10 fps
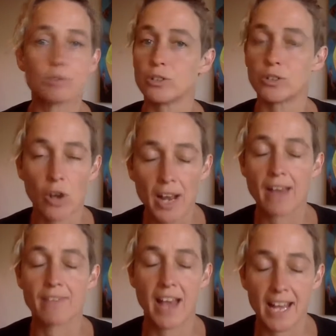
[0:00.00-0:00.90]
do not
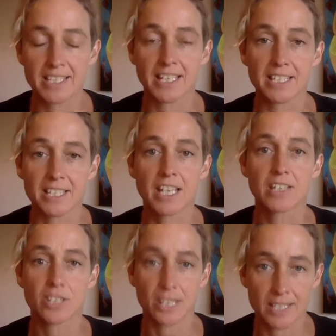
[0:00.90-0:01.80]
have access
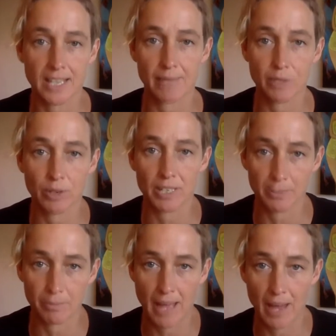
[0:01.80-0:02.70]
to the same
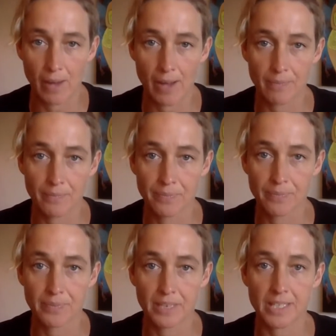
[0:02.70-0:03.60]
degrees of power.
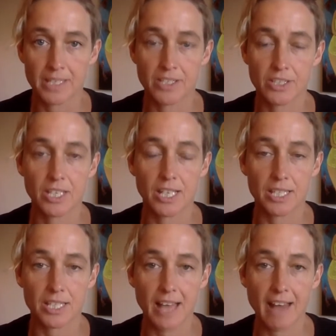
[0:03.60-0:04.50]

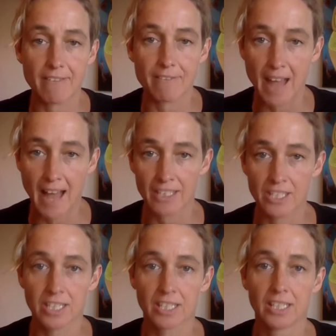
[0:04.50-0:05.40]
It's that
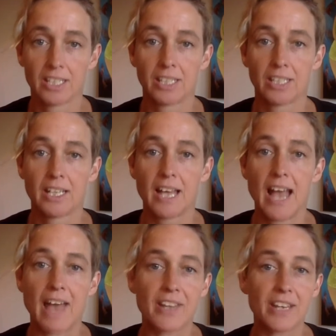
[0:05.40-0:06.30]
fact.
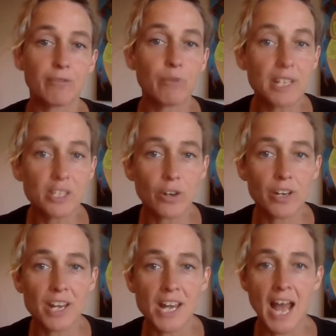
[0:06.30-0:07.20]
And that if we
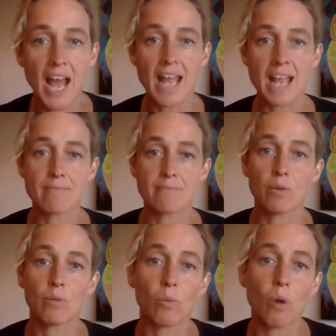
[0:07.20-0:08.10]
don't
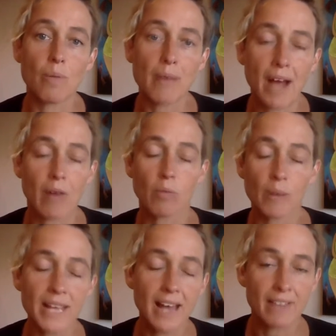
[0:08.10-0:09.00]
name what power
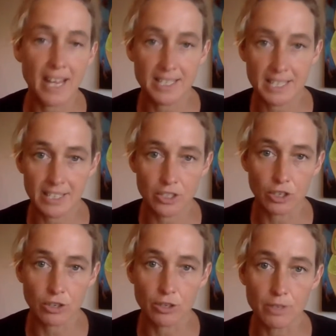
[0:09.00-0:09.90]
we have access
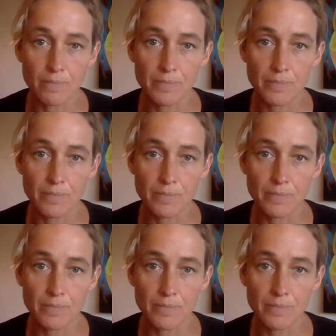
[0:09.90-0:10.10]
to,